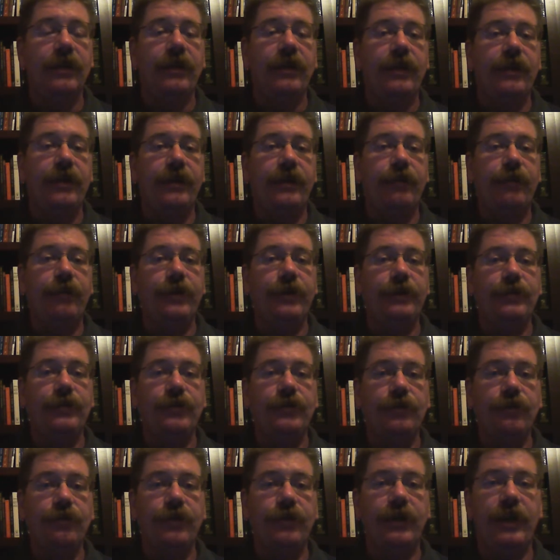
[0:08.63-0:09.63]
in which
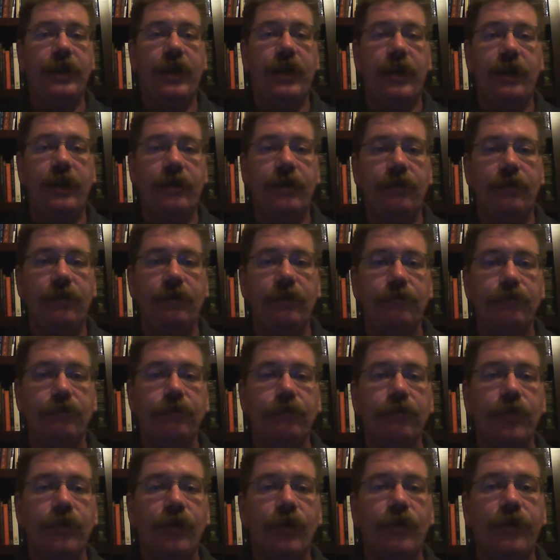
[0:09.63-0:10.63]
you can
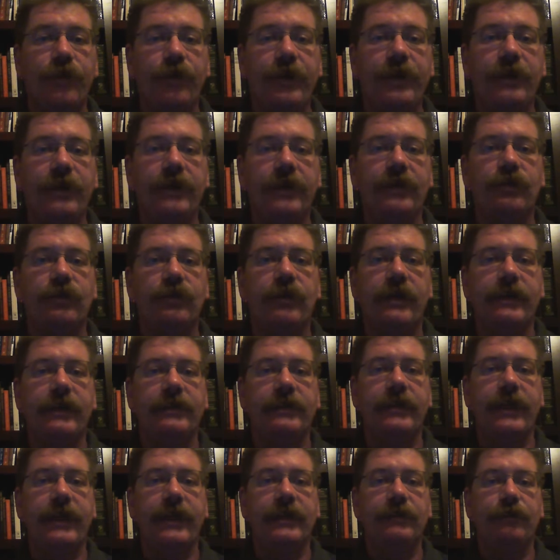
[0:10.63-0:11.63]
read an
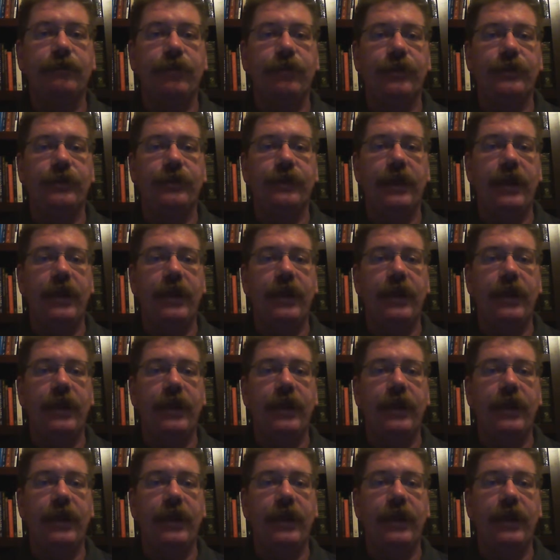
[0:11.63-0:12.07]
electronic textbook.